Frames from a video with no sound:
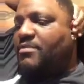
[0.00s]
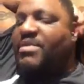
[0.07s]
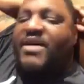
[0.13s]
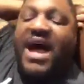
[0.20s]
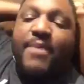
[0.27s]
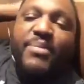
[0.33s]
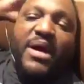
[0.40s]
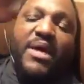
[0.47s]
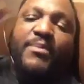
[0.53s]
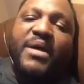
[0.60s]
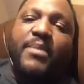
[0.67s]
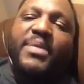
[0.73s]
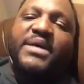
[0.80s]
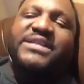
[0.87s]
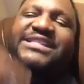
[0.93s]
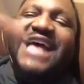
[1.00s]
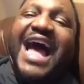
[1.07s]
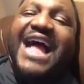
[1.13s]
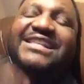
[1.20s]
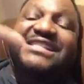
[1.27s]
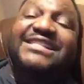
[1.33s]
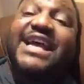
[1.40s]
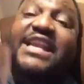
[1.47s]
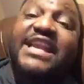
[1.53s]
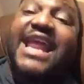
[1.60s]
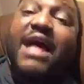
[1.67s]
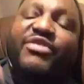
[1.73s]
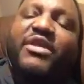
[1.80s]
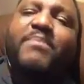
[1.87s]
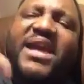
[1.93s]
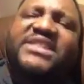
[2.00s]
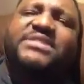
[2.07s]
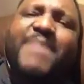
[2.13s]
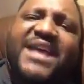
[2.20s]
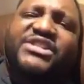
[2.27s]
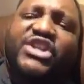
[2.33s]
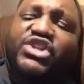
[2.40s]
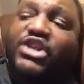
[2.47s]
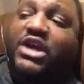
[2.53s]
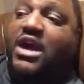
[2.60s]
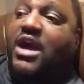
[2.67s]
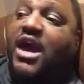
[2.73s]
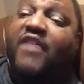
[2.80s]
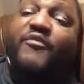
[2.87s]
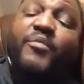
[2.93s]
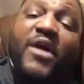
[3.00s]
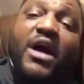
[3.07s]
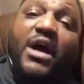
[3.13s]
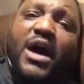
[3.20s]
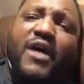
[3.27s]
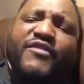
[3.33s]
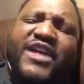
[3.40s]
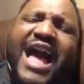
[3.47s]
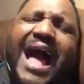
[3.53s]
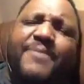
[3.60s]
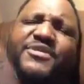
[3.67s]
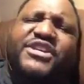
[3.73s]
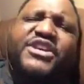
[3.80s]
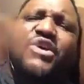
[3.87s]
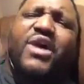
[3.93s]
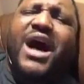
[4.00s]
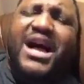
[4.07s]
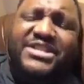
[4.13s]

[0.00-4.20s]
But besides sending out the mixed message of cops kill